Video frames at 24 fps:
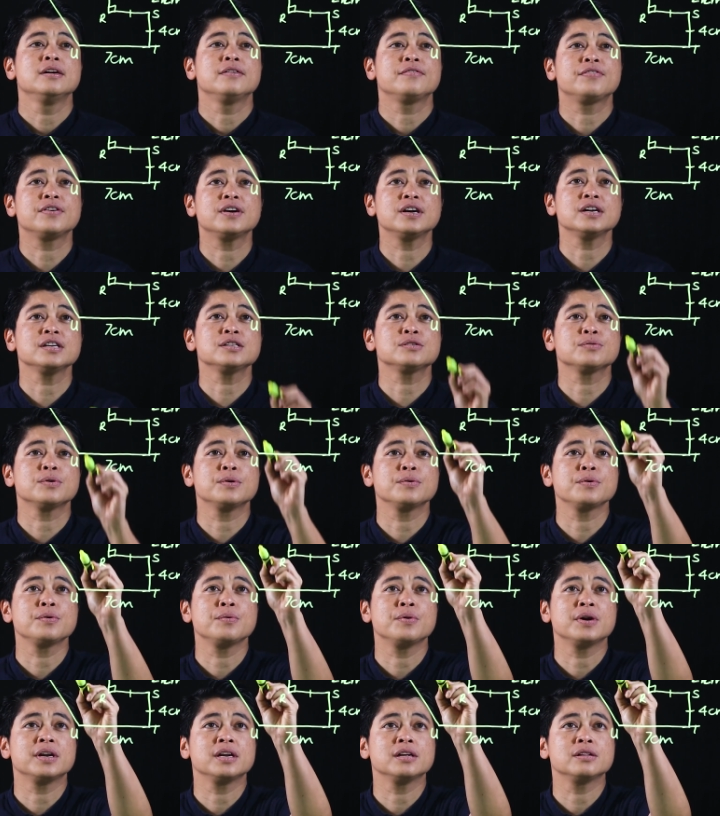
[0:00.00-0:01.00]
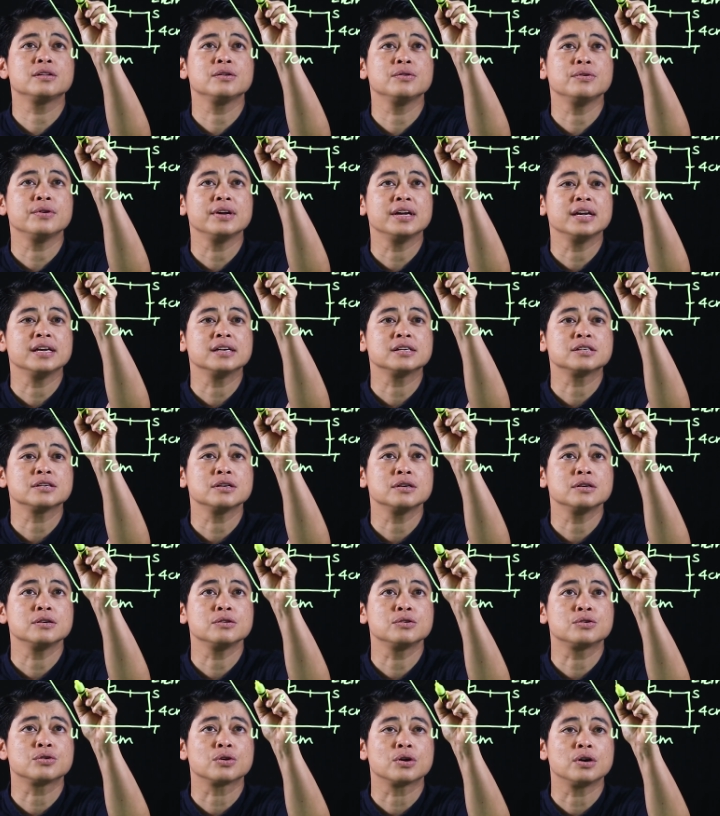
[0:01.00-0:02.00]
first, what we want to do is
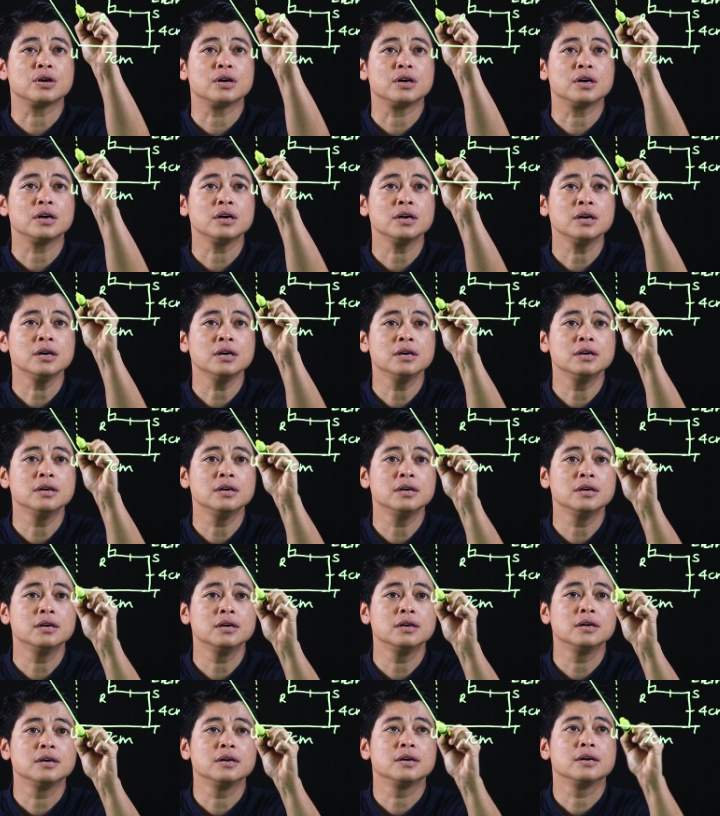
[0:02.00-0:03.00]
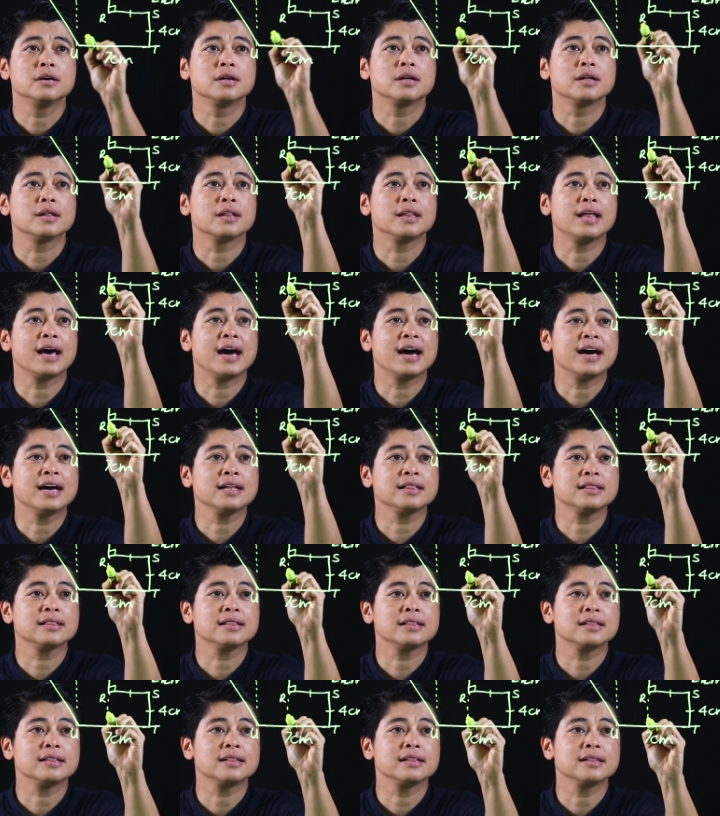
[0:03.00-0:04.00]
draw that
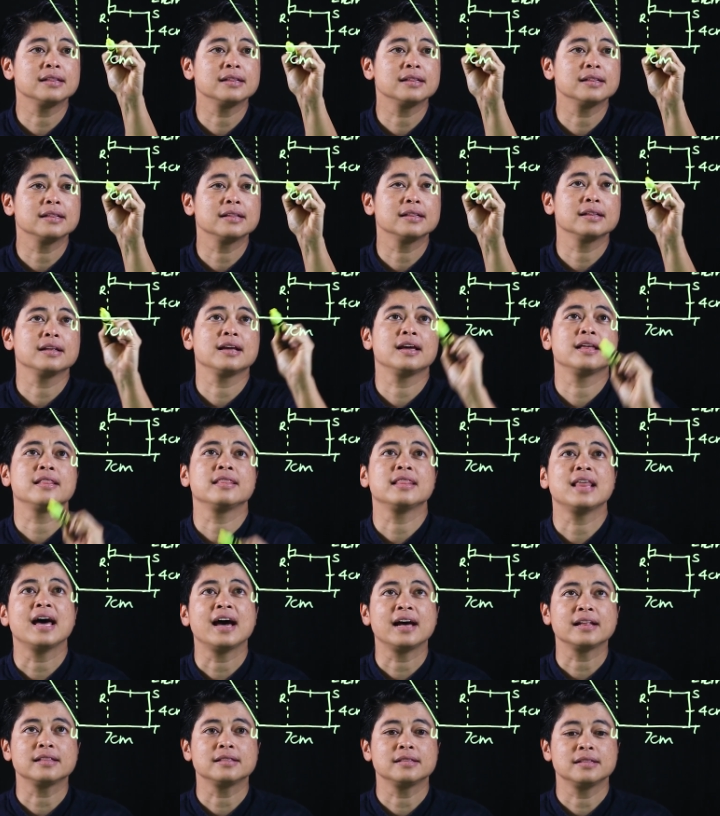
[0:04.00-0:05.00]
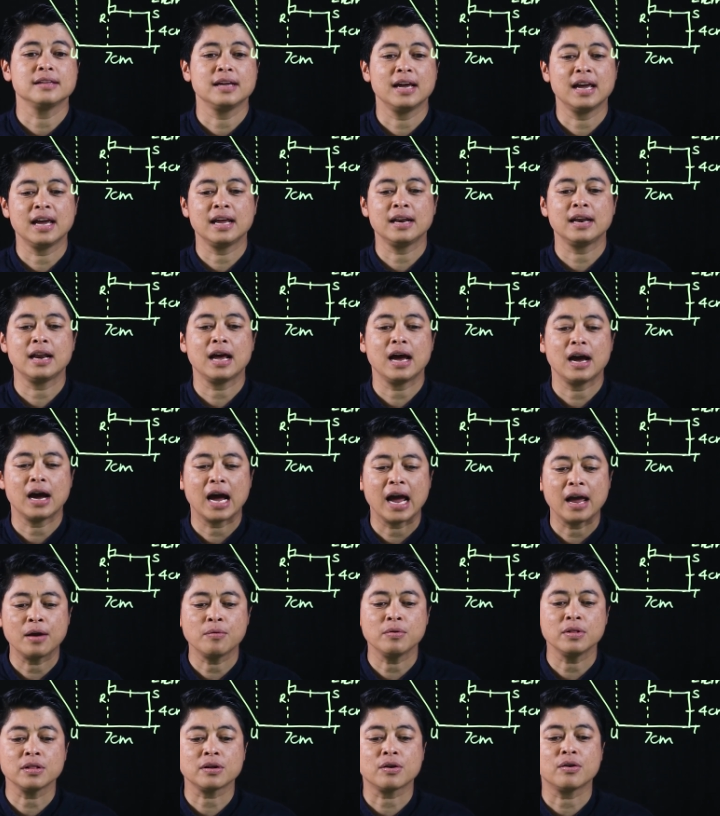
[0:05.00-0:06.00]
and that. And
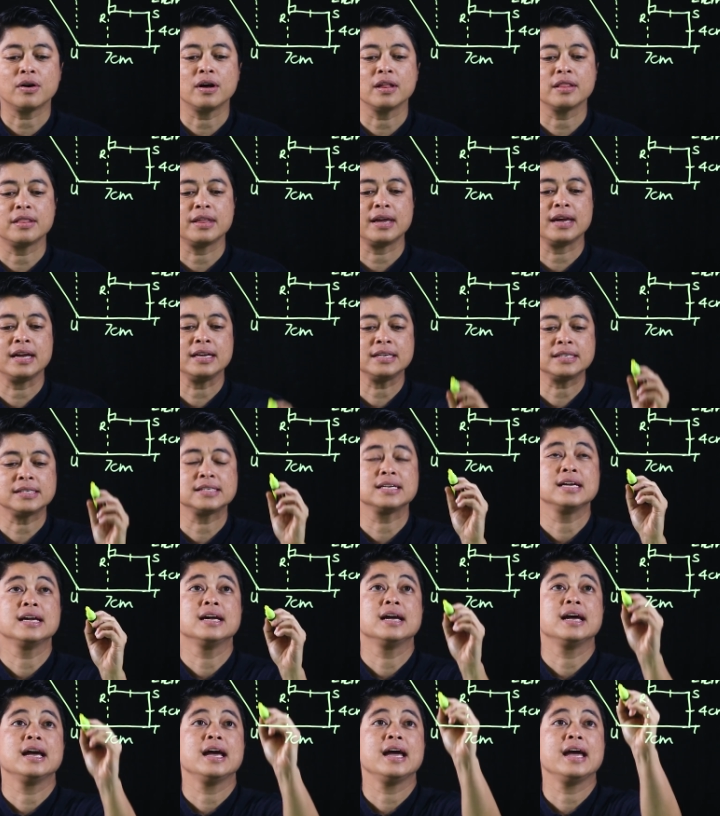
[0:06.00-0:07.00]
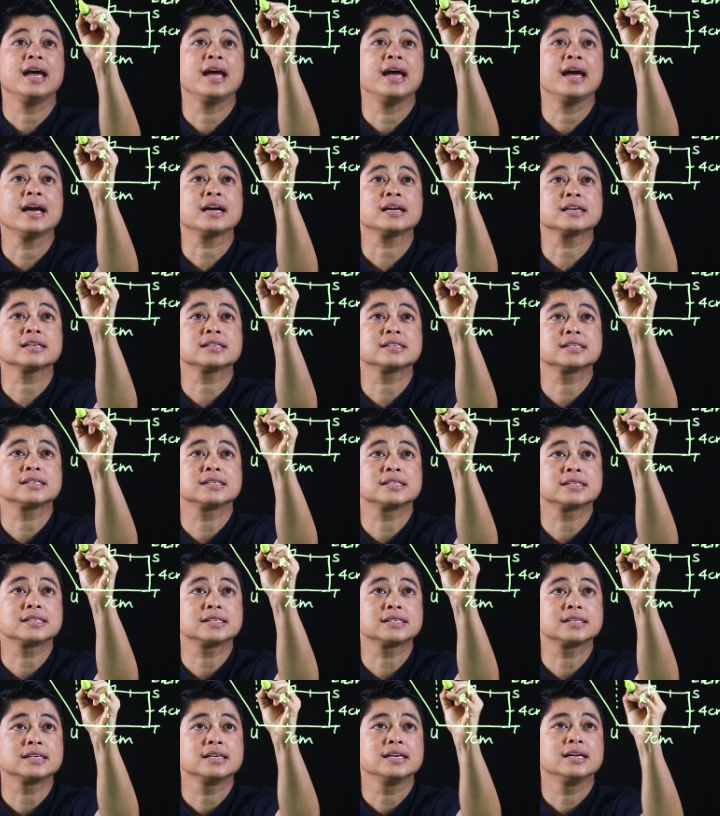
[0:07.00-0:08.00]
I will call this
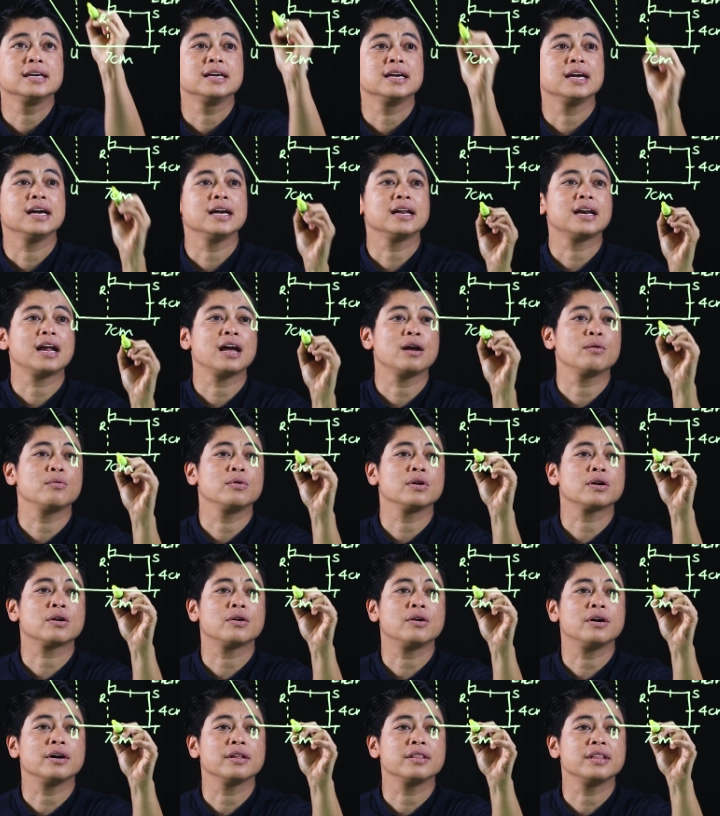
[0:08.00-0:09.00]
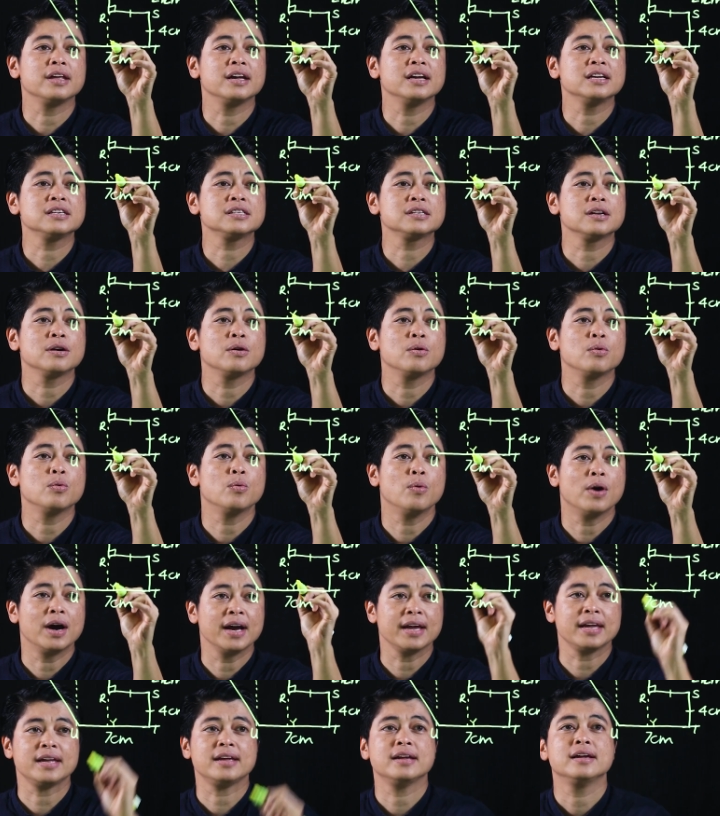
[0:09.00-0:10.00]
X, and I will call this
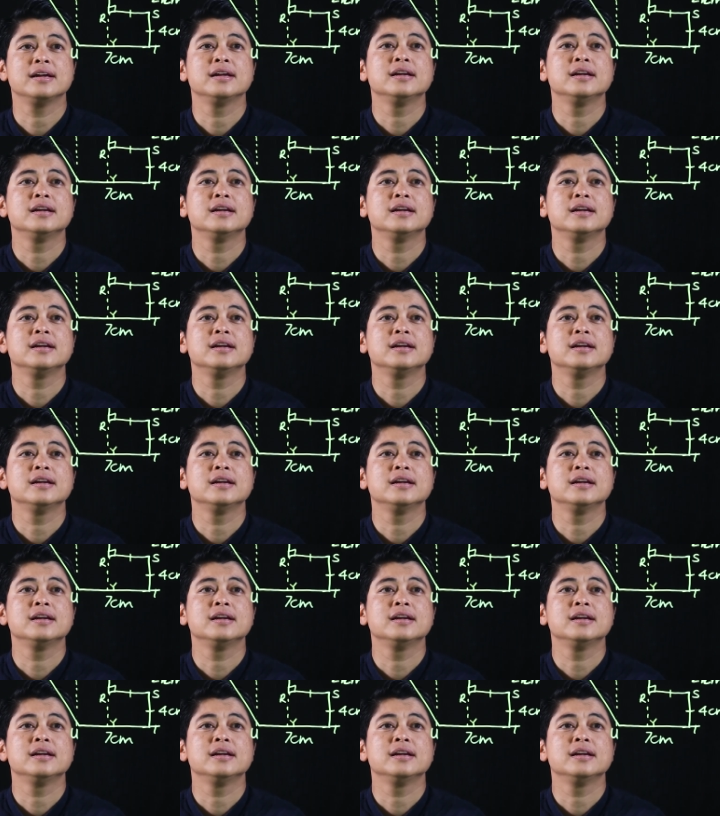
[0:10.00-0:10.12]
Y.